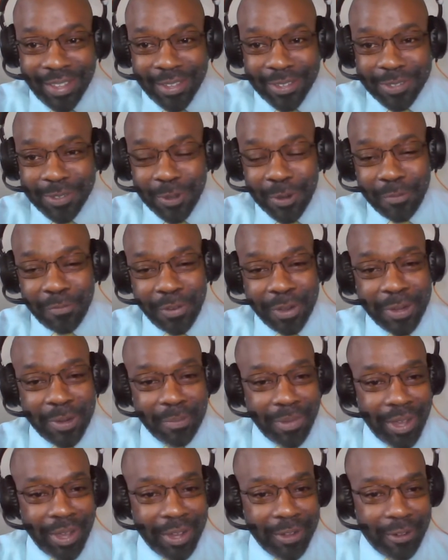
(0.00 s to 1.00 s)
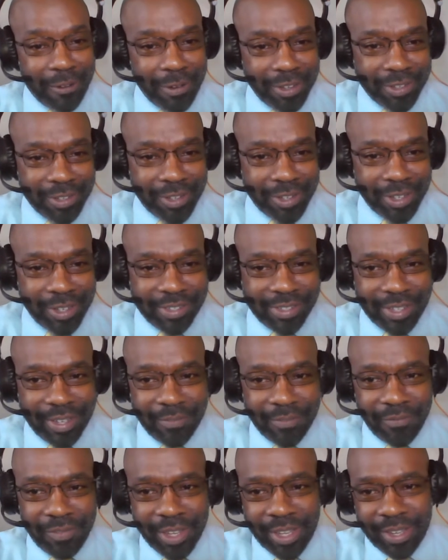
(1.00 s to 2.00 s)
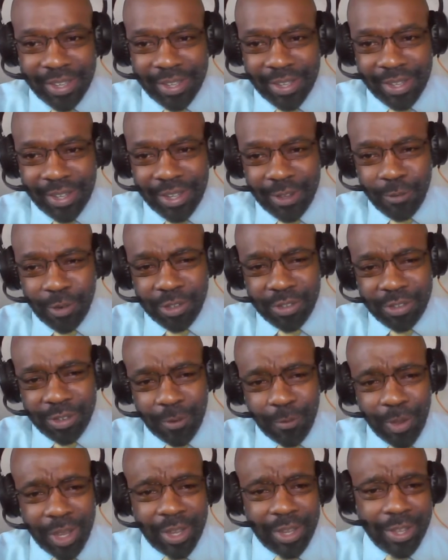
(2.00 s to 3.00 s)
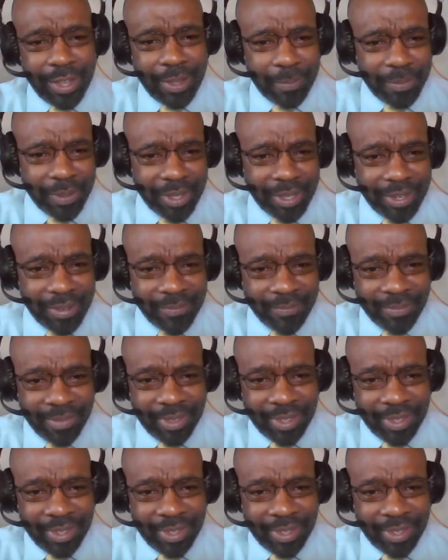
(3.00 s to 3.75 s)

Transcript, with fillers: So a friend of mine, Chris Cook, said, "Vic, uh, I want you to wake up and